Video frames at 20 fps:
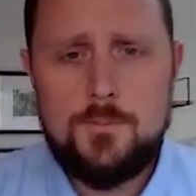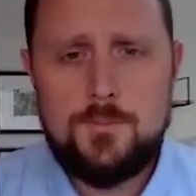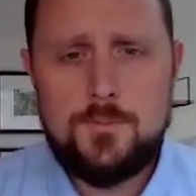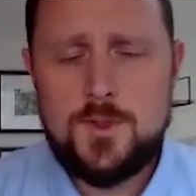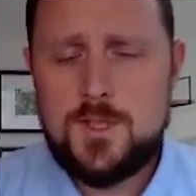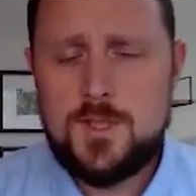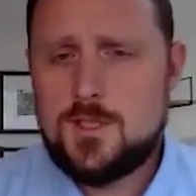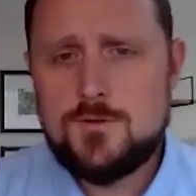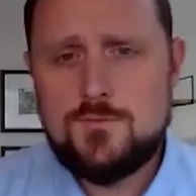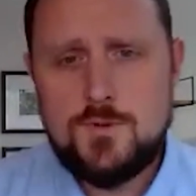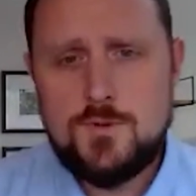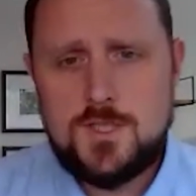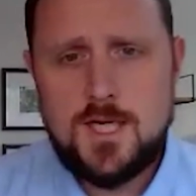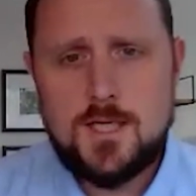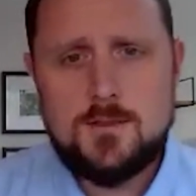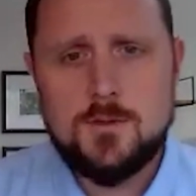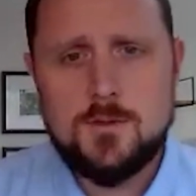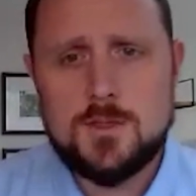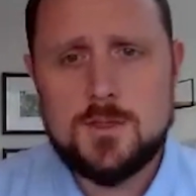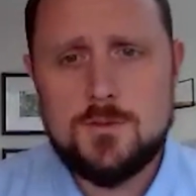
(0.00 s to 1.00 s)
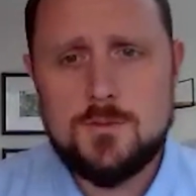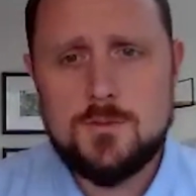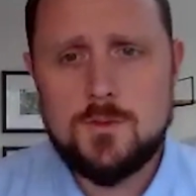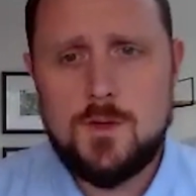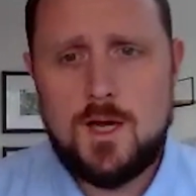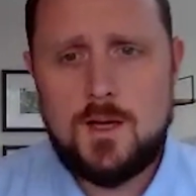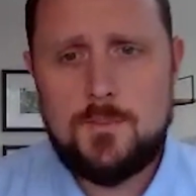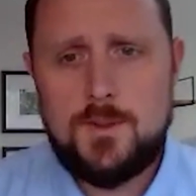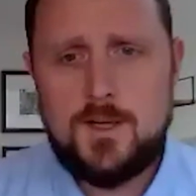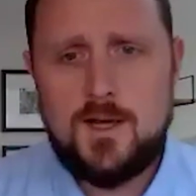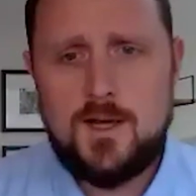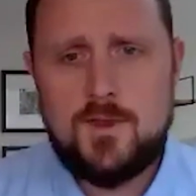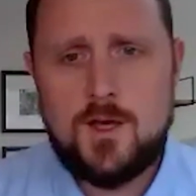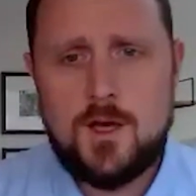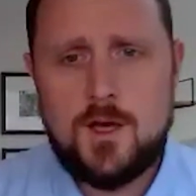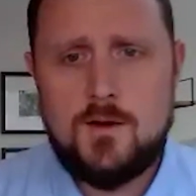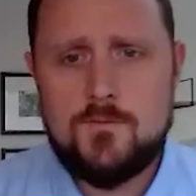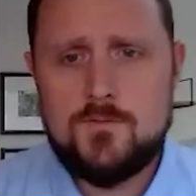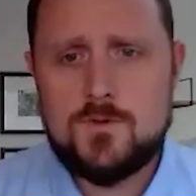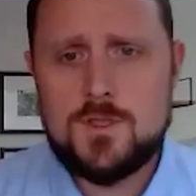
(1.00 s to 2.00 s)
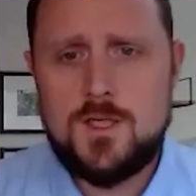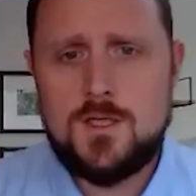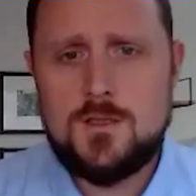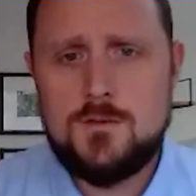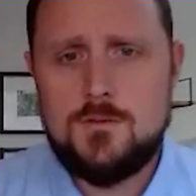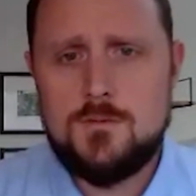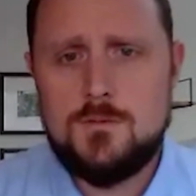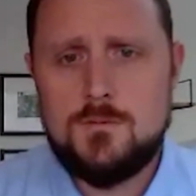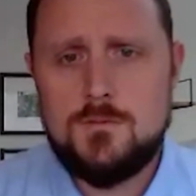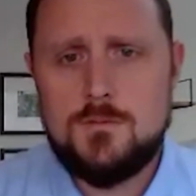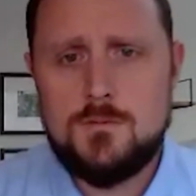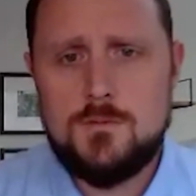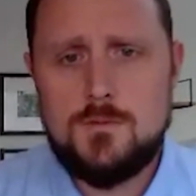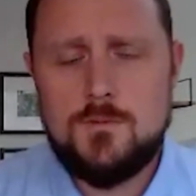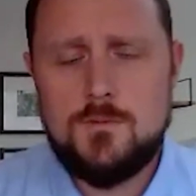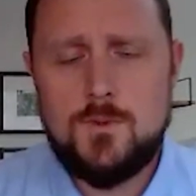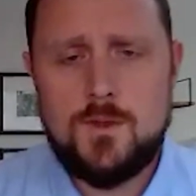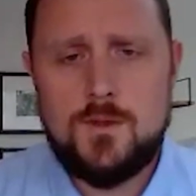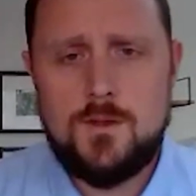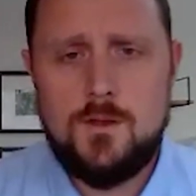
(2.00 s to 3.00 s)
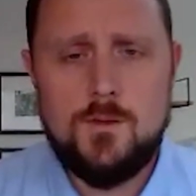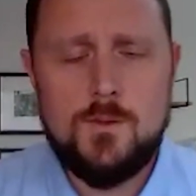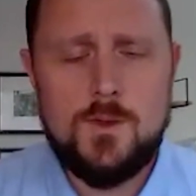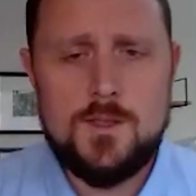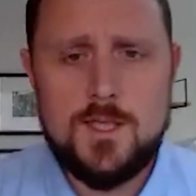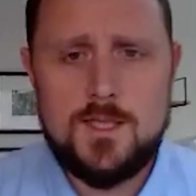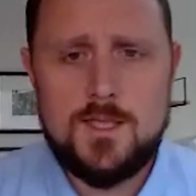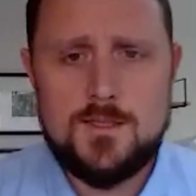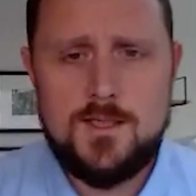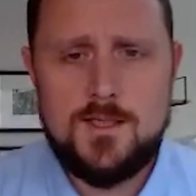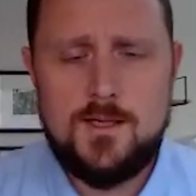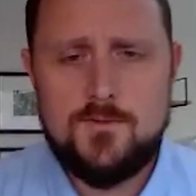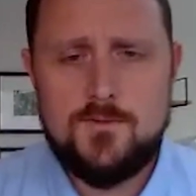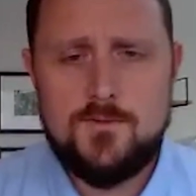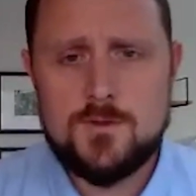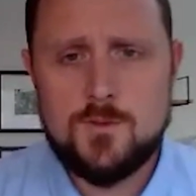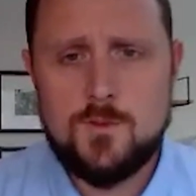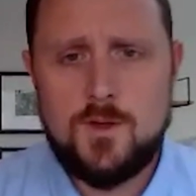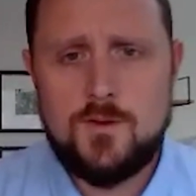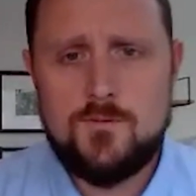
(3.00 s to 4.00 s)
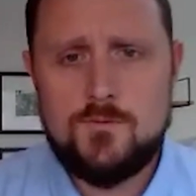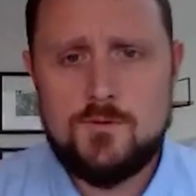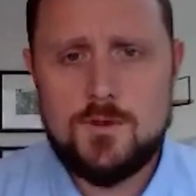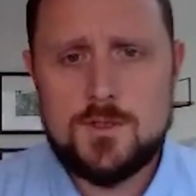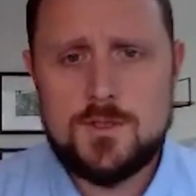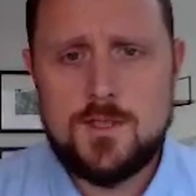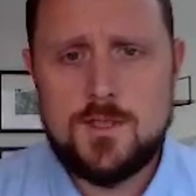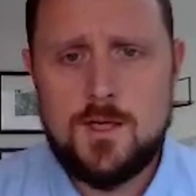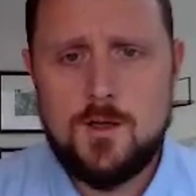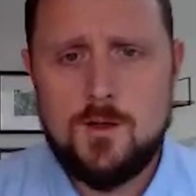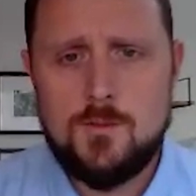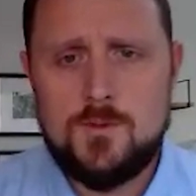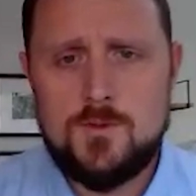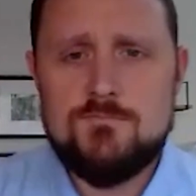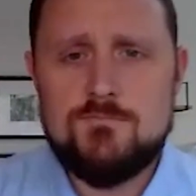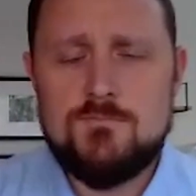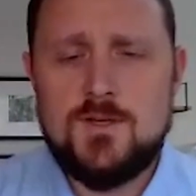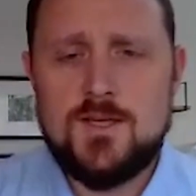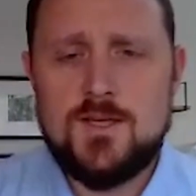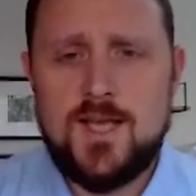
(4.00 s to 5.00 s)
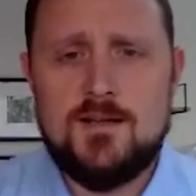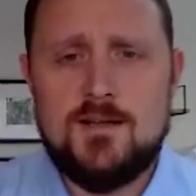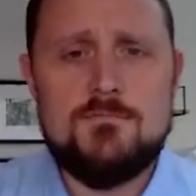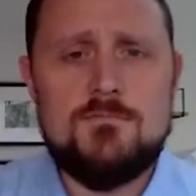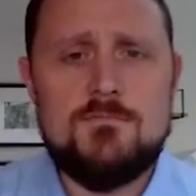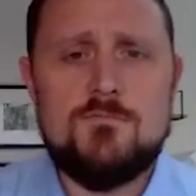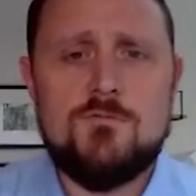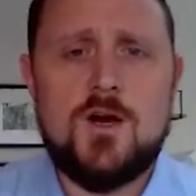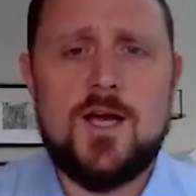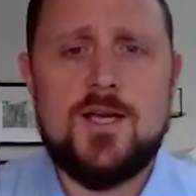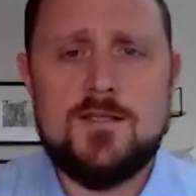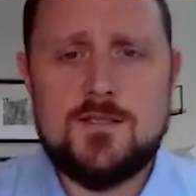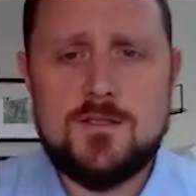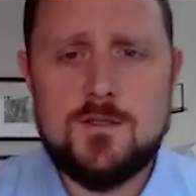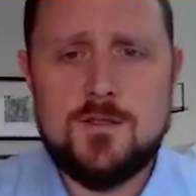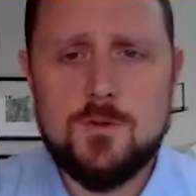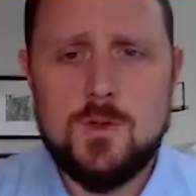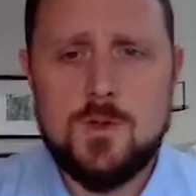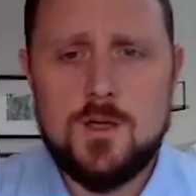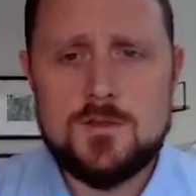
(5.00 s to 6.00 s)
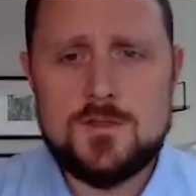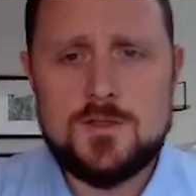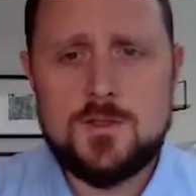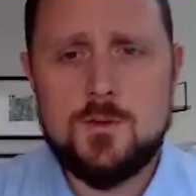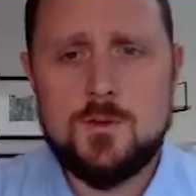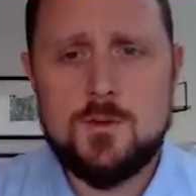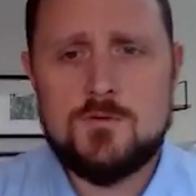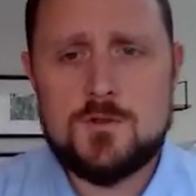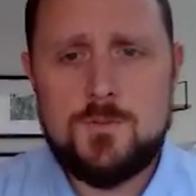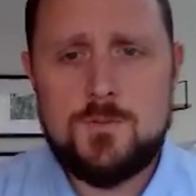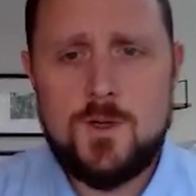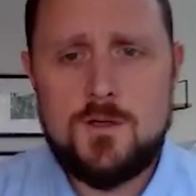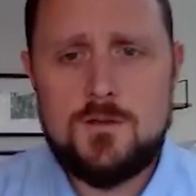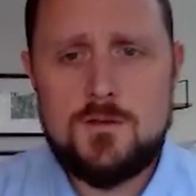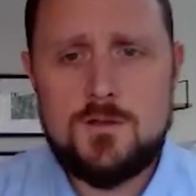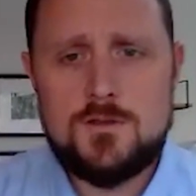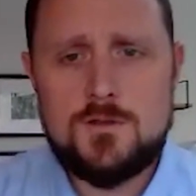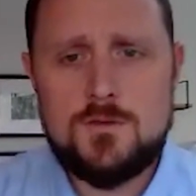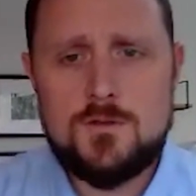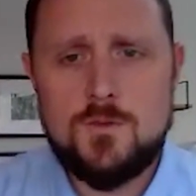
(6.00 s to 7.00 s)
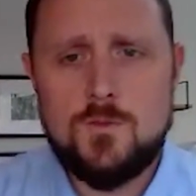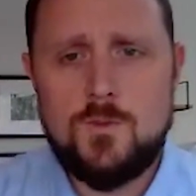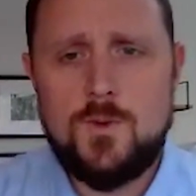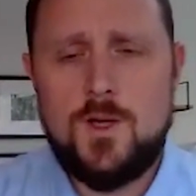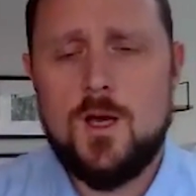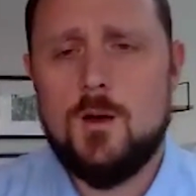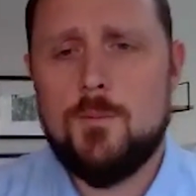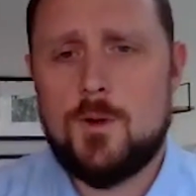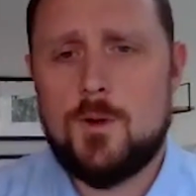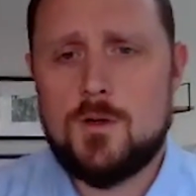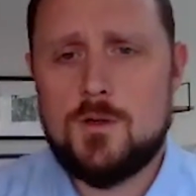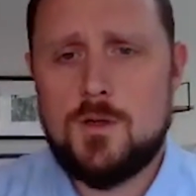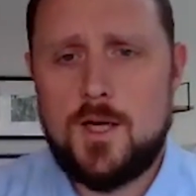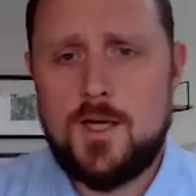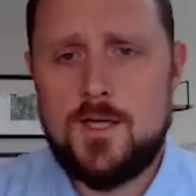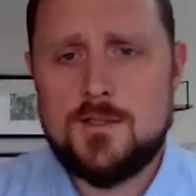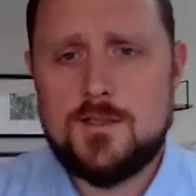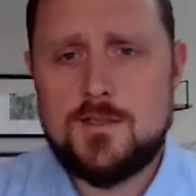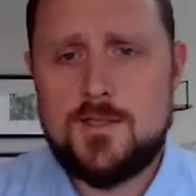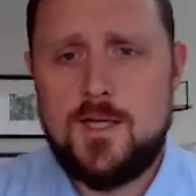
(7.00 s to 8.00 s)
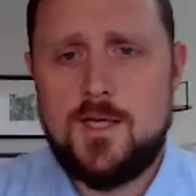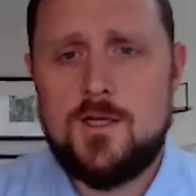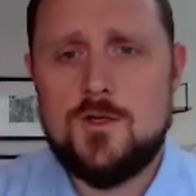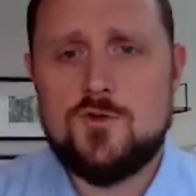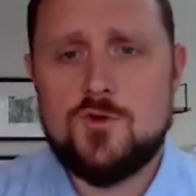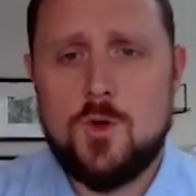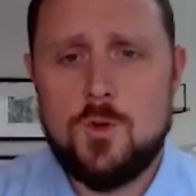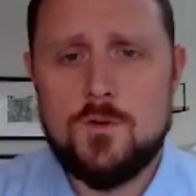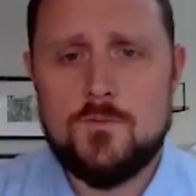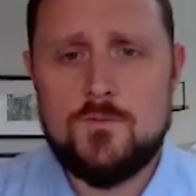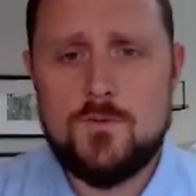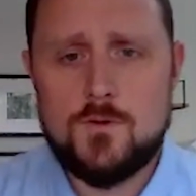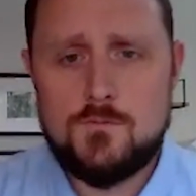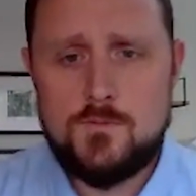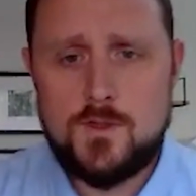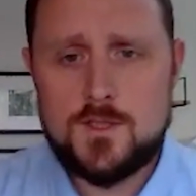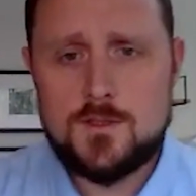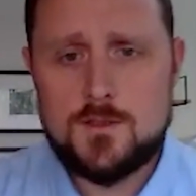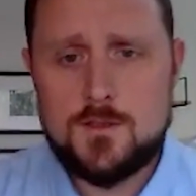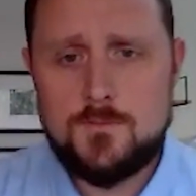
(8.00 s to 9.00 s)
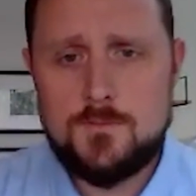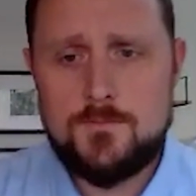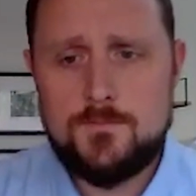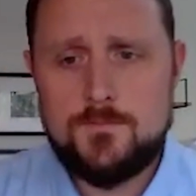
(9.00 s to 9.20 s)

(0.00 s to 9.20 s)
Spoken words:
please just reach out to us. We're happy to have that conversation with you and see if there's a way for us to help. Again, Ryan Stillwell, Stillwell Risk Partners. We help our clients take control of their risk.